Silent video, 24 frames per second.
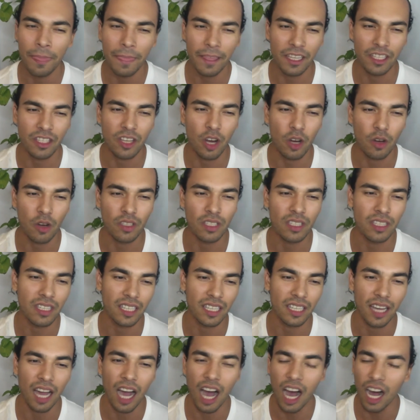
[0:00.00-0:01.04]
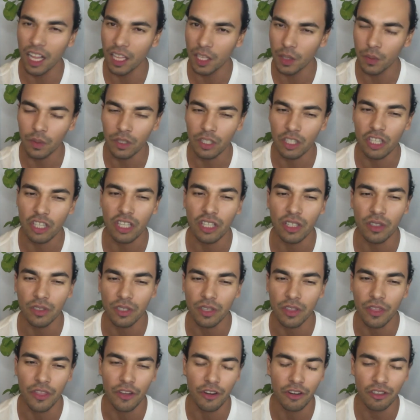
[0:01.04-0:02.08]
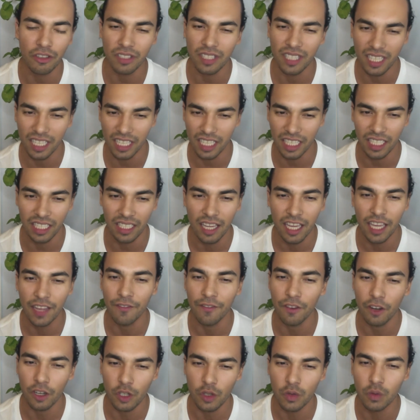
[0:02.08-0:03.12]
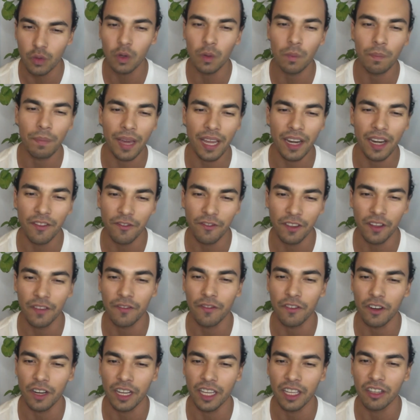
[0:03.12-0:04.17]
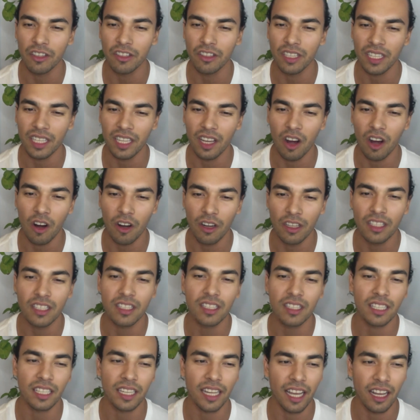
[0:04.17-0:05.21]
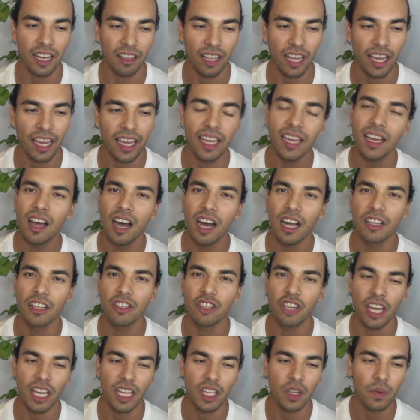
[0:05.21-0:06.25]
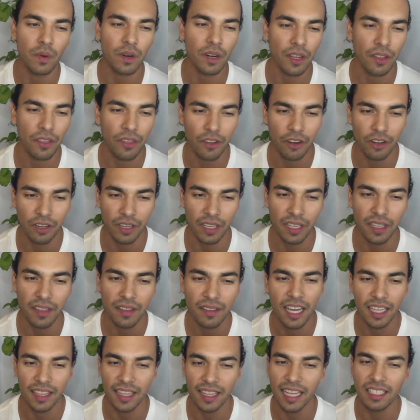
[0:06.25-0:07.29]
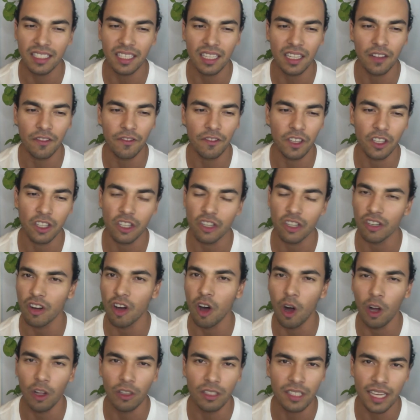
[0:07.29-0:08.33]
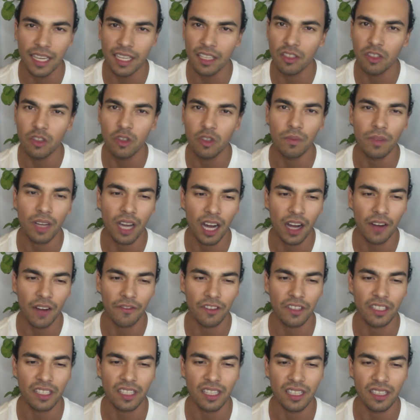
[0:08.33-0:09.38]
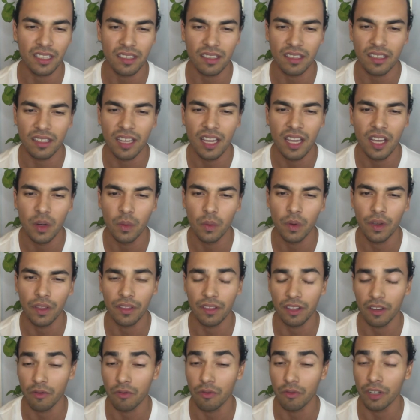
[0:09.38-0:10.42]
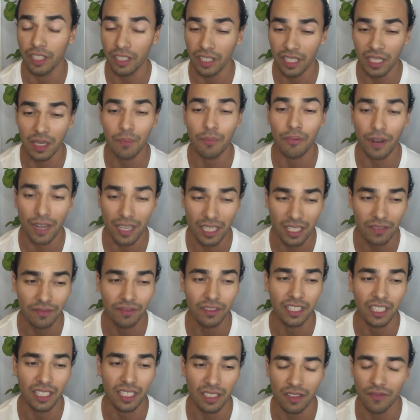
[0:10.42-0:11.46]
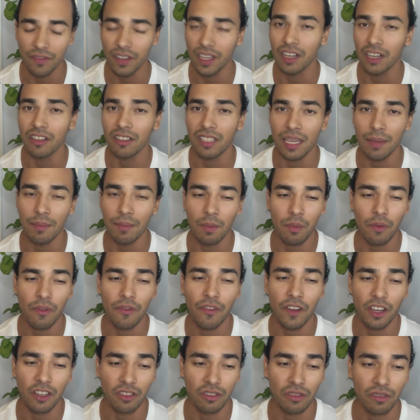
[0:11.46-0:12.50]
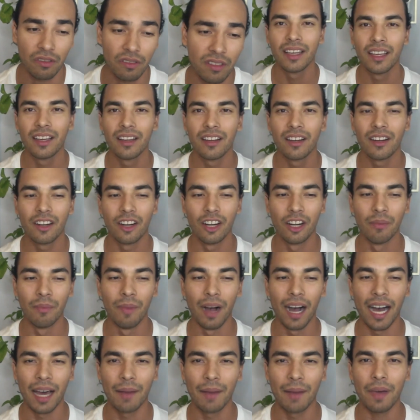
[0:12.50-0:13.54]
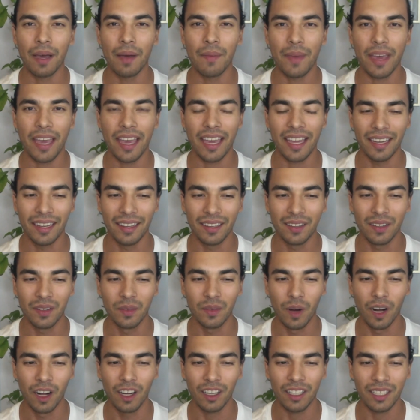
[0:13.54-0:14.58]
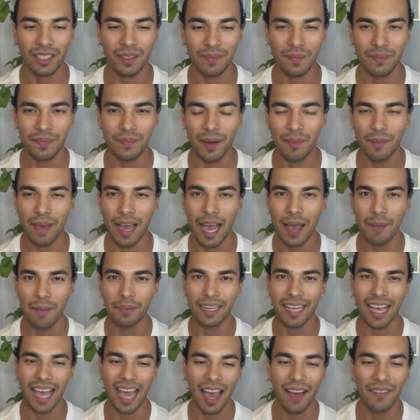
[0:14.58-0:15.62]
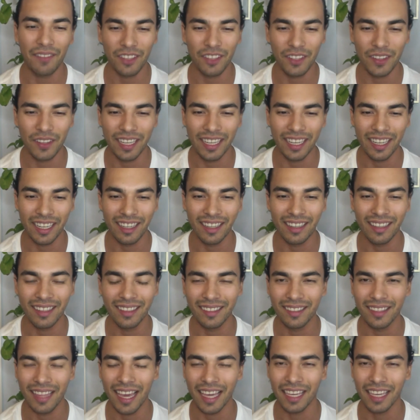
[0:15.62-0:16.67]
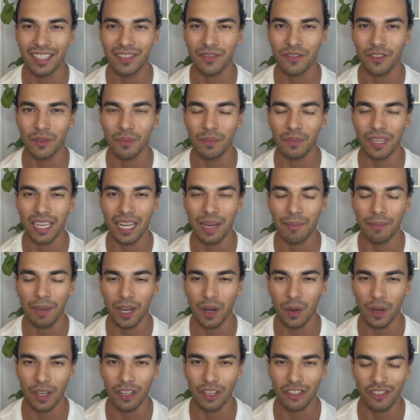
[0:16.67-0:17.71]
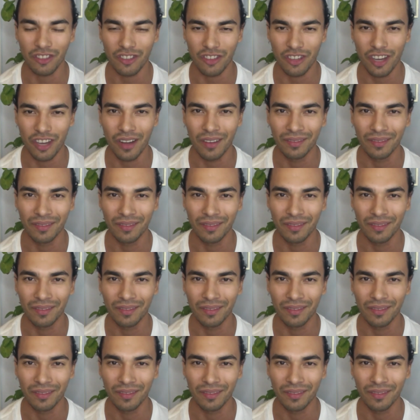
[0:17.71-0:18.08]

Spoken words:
is hosting Hollywood Chills 13, a virtual benefit for inner city arts in LA on January 30th. And that's going to feature all-day Zoom conferences with a really impressive list of entertainment professionals. Erman, my man, welcome. I'm happy to have you here. Thanks for being on my question show.